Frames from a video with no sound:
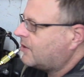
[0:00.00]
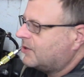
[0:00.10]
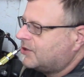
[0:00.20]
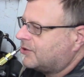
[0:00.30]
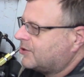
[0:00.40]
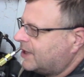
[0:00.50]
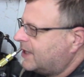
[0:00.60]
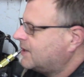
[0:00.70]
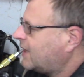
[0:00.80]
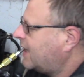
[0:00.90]
wizardry
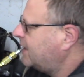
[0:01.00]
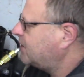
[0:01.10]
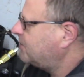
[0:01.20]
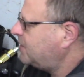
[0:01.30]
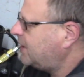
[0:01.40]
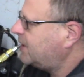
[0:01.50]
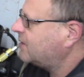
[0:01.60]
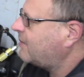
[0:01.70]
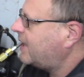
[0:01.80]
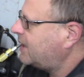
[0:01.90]
inside of this machine
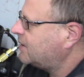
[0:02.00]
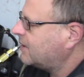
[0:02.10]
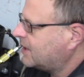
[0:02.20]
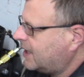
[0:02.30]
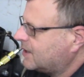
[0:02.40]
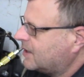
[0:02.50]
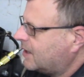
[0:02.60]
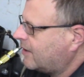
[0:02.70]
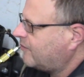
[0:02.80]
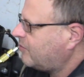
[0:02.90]
is waiting until it gets
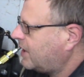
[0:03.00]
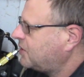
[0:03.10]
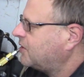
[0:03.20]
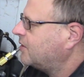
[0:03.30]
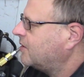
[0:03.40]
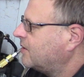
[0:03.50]
enough pressure,